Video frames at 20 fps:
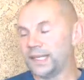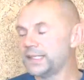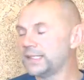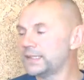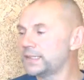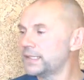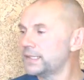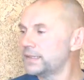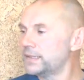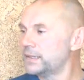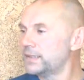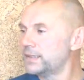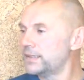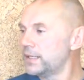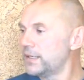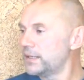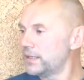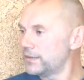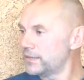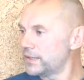He is
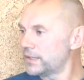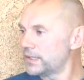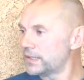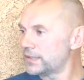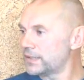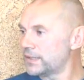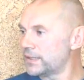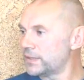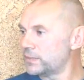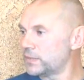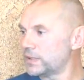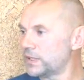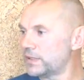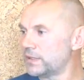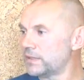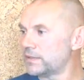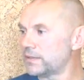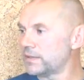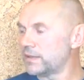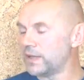constantly in a state of
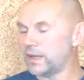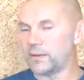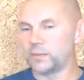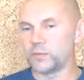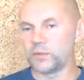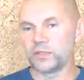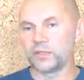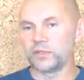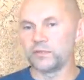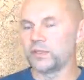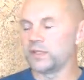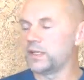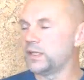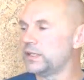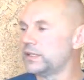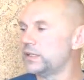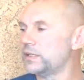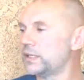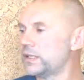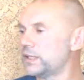strong concentration,
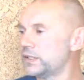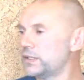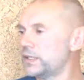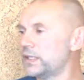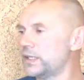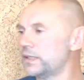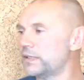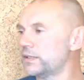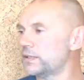but may